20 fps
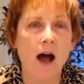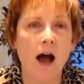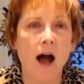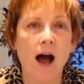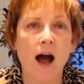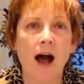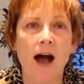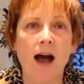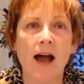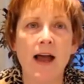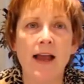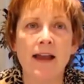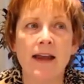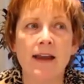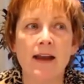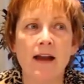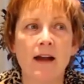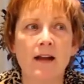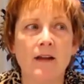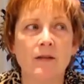
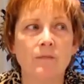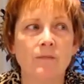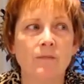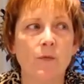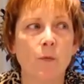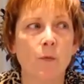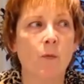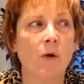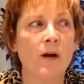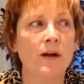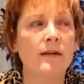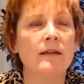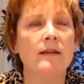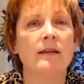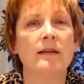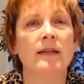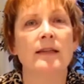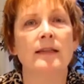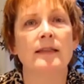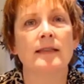I, um, one of the
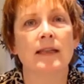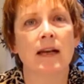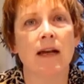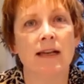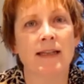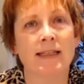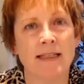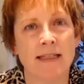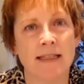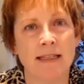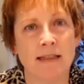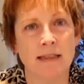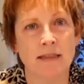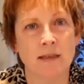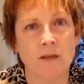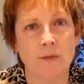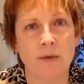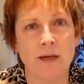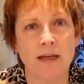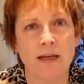things that I did
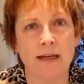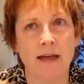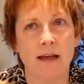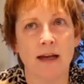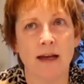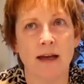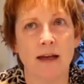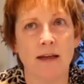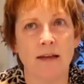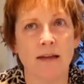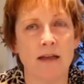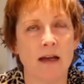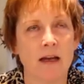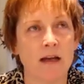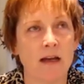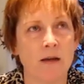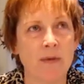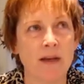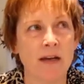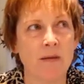this week, I
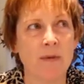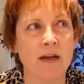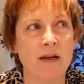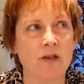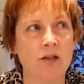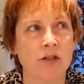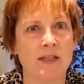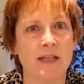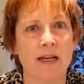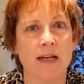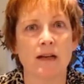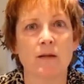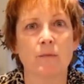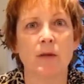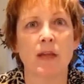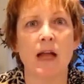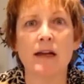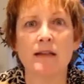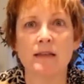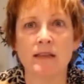thought maybe I should take a
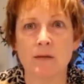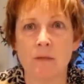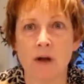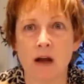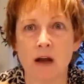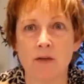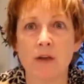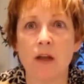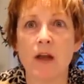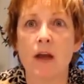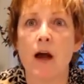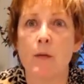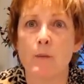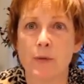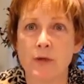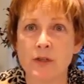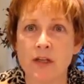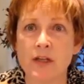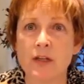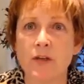blossom off,
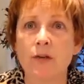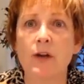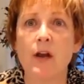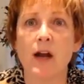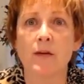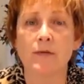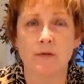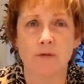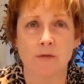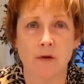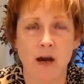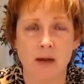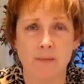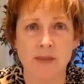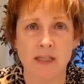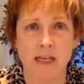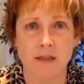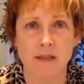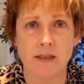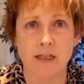particularly off of
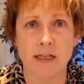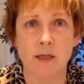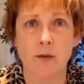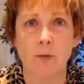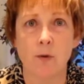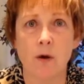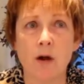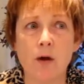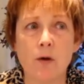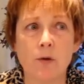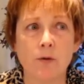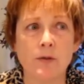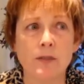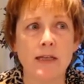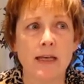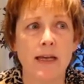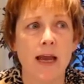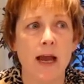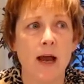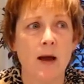Rob's Antique
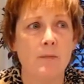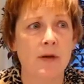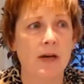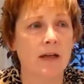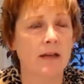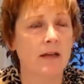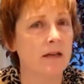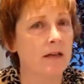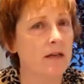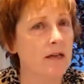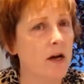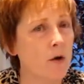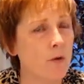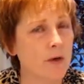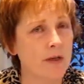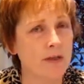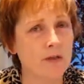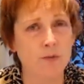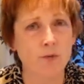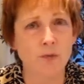Rose, but I thought, no,
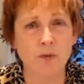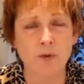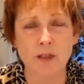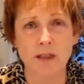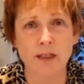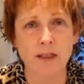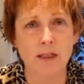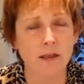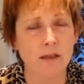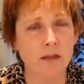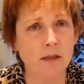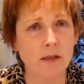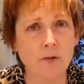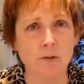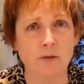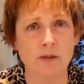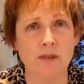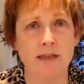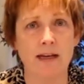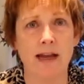it's really
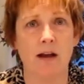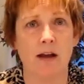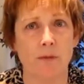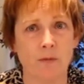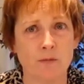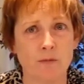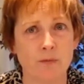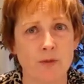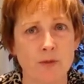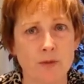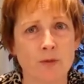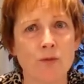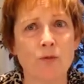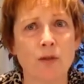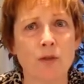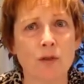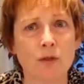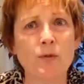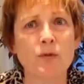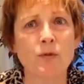close now. I'm too
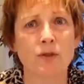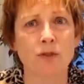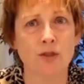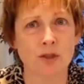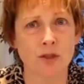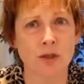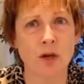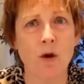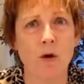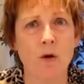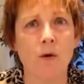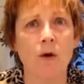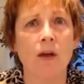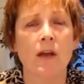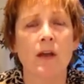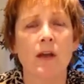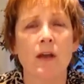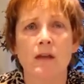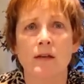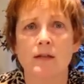close to show
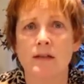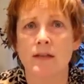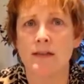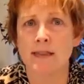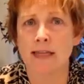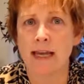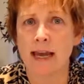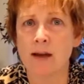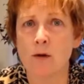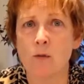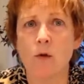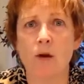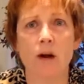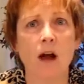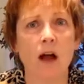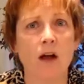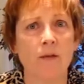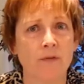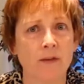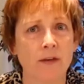to take one
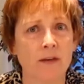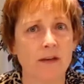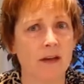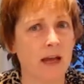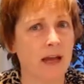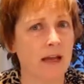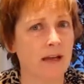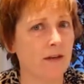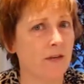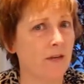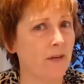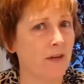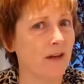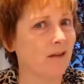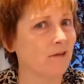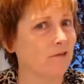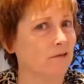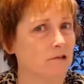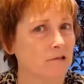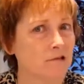off and, and
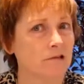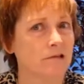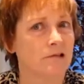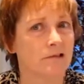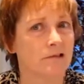think, mm,